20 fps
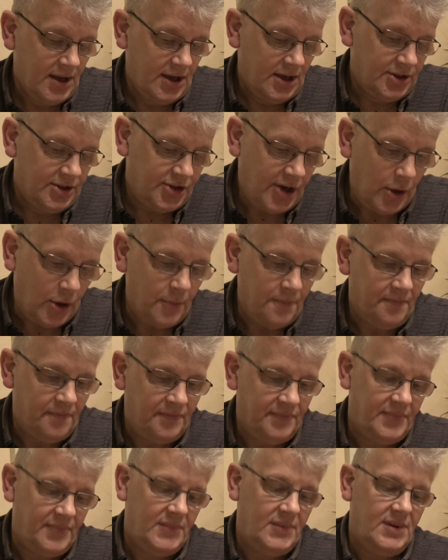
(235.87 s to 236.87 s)
So,
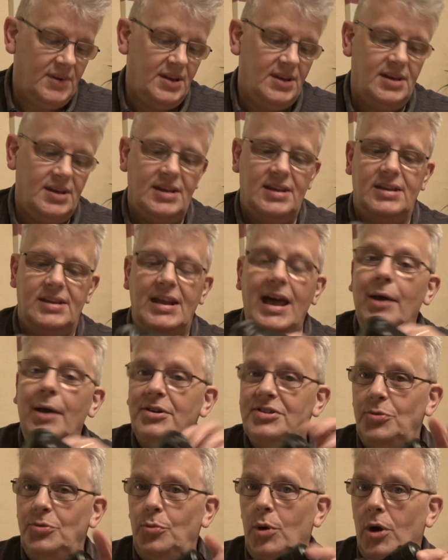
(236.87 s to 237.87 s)
how
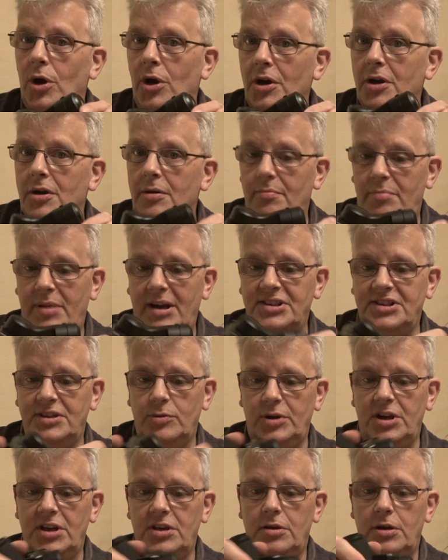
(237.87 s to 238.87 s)
does it work? Basically
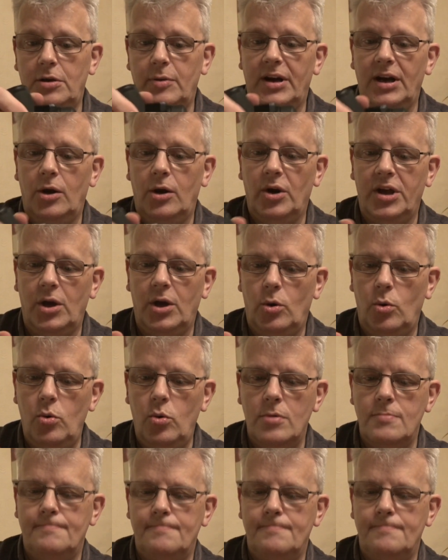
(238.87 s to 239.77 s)
what you do, you unlock it all,